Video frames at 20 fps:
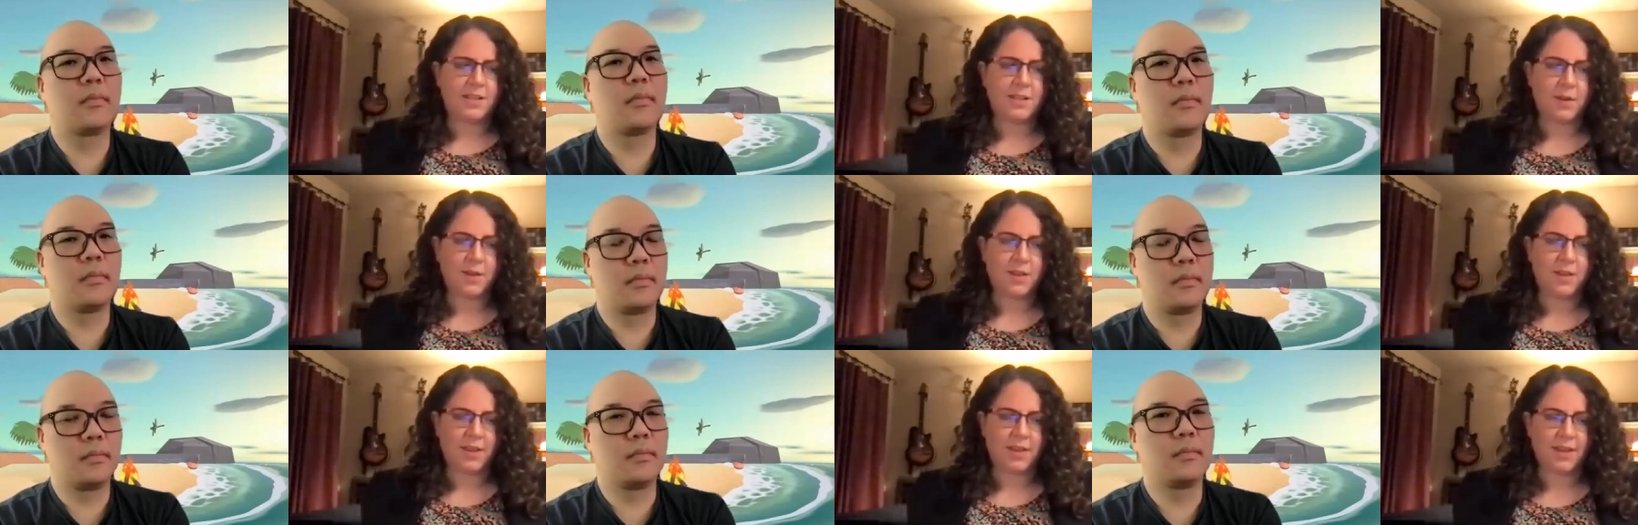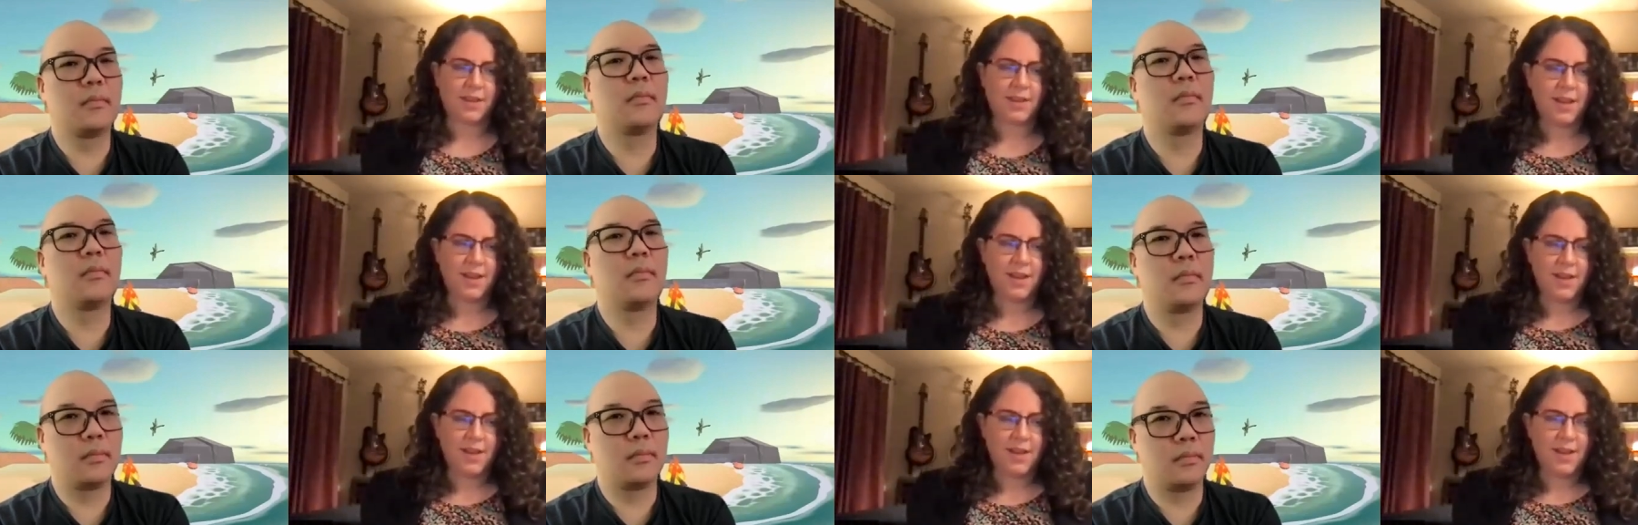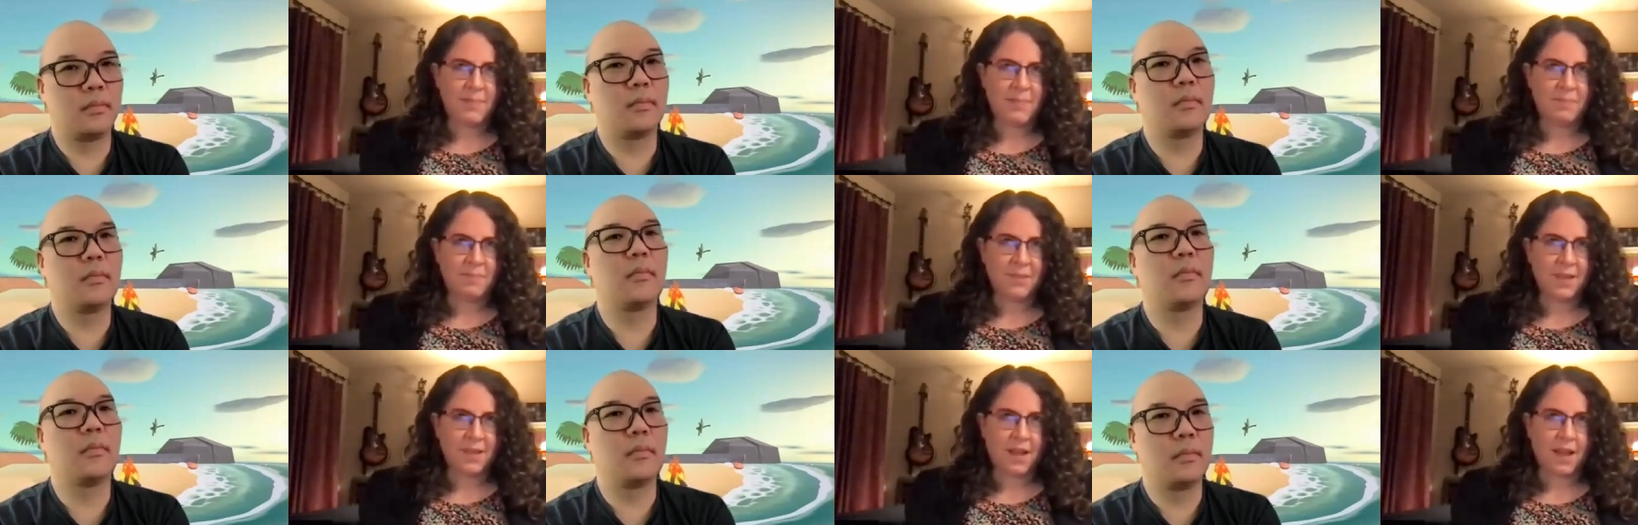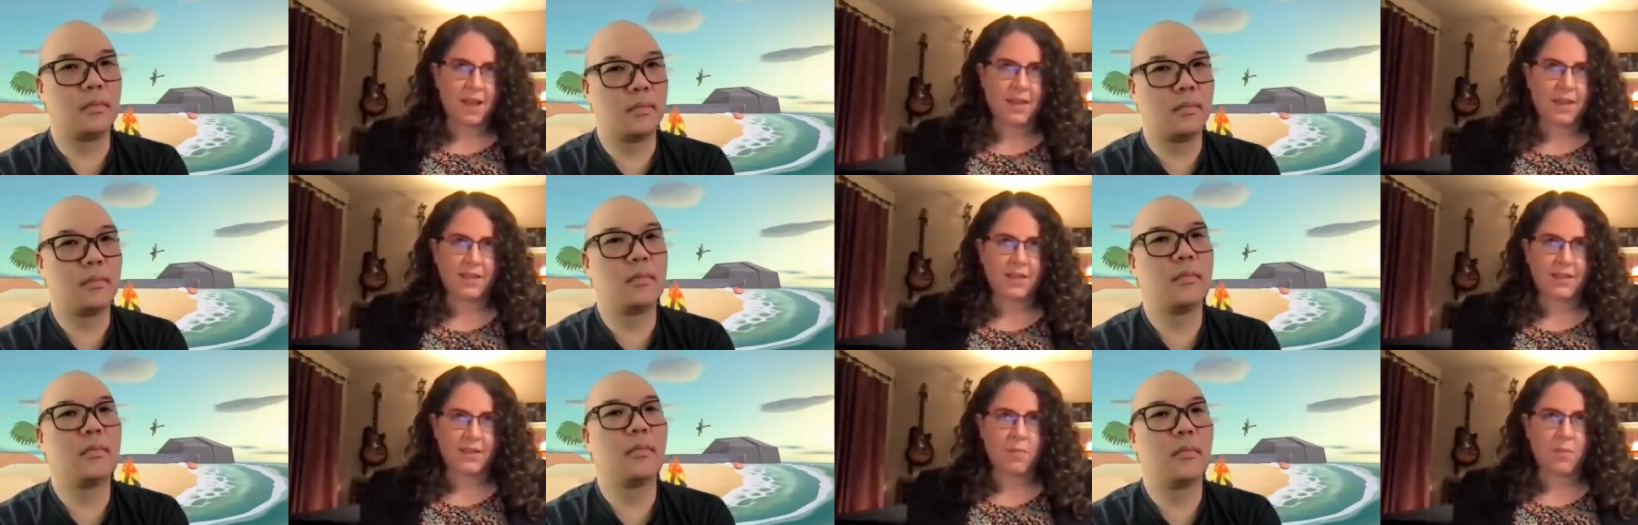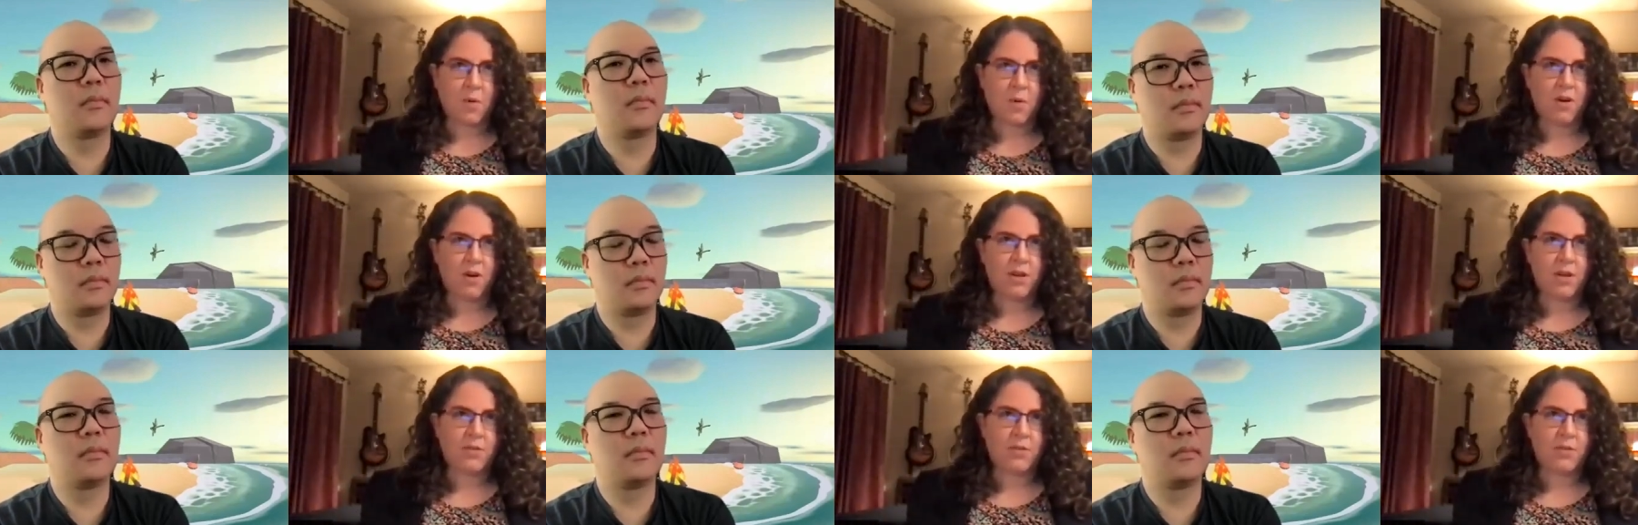Speaker 1: So I think it's important